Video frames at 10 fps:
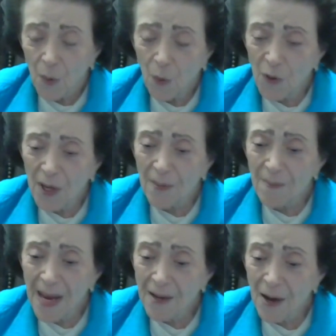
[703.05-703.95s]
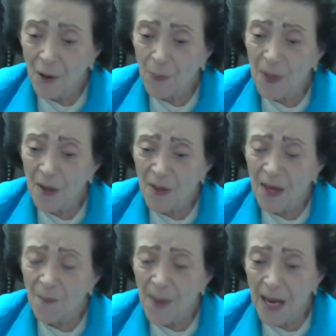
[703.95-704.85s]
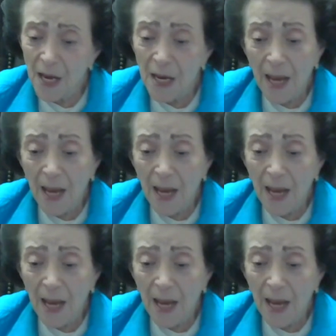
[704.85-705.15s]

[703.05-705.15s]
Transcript: Well, they may not be. They may,